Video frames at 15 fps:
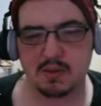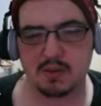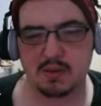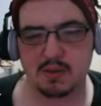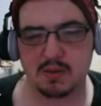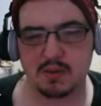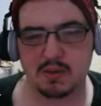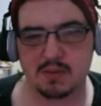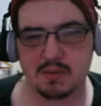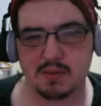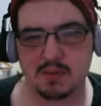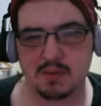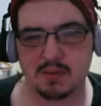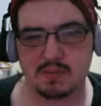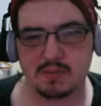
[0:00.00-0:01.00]
As there,
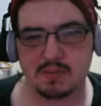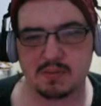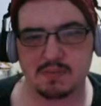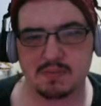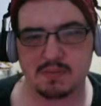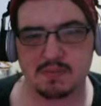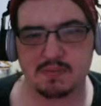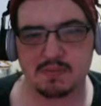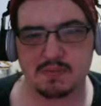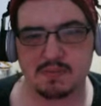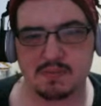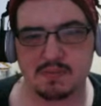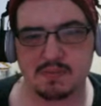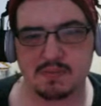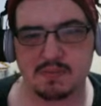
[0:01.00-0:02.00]
I really like
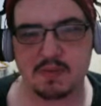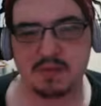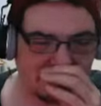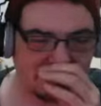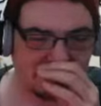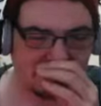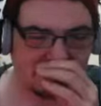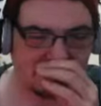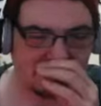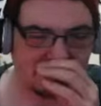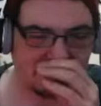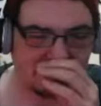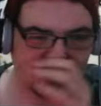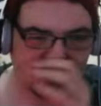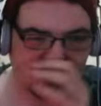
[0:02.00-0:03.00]

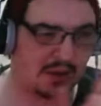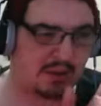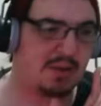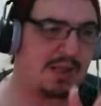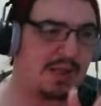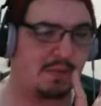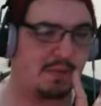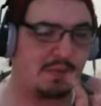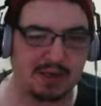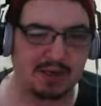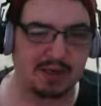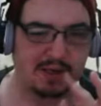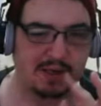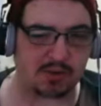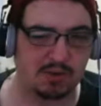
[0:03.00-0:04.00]
flying and
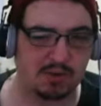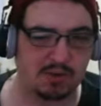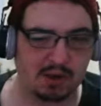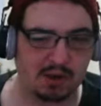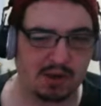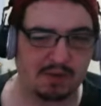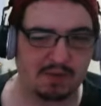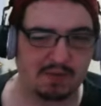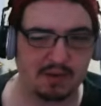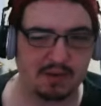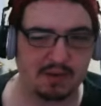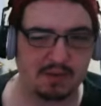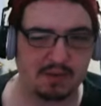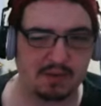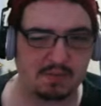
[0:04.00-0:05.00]
driving
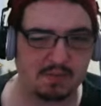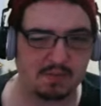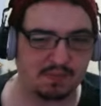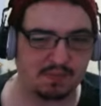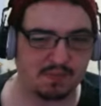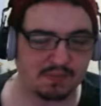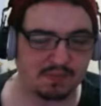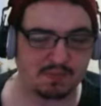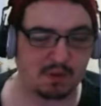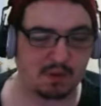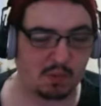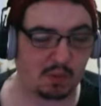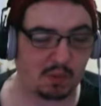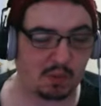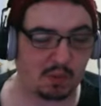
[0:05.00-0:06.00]
with the mouse and
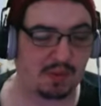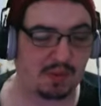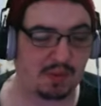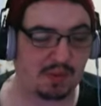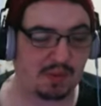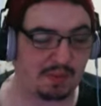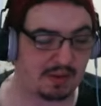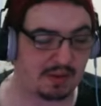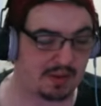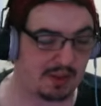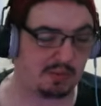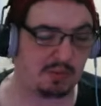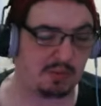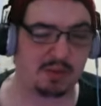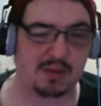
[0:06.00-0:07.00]
keyboard. I think it's a little
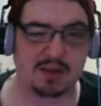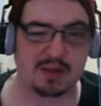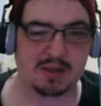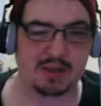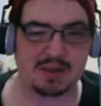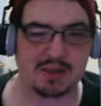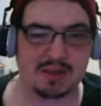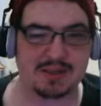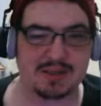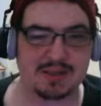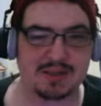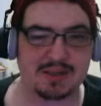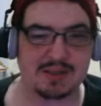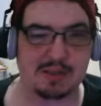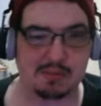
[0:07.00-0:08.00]
bit easier,
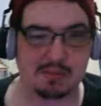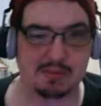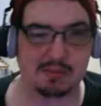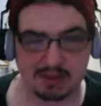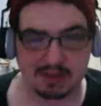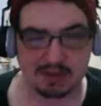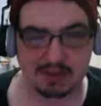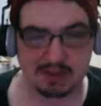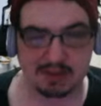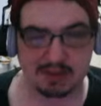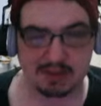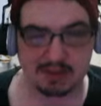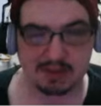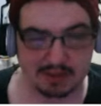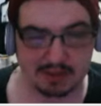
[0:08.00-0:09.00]
but
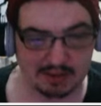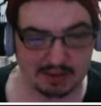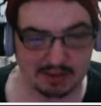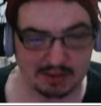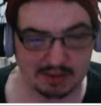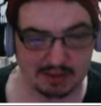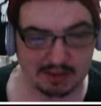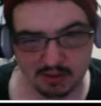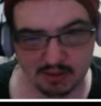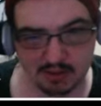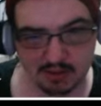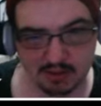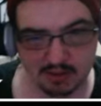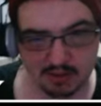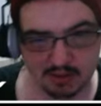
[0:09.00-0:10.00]
every other function
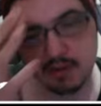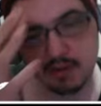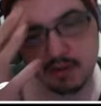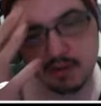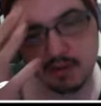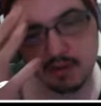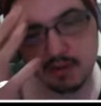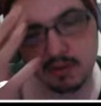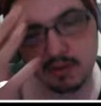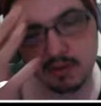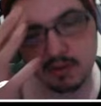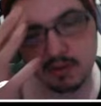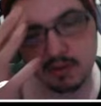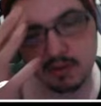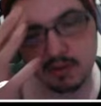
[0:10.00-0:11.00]

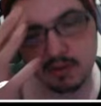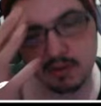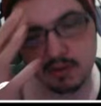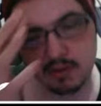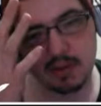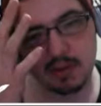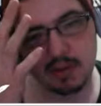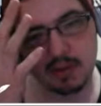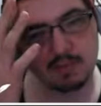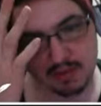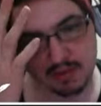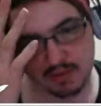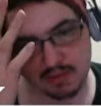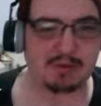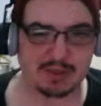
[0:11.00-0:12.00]
is
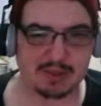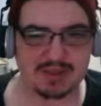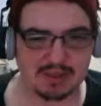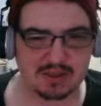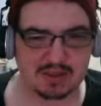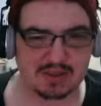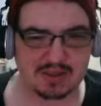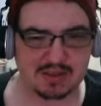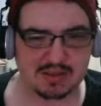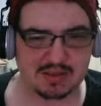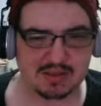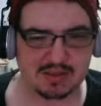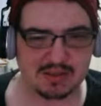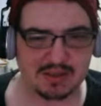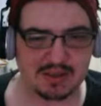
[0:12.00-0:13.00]
just easier with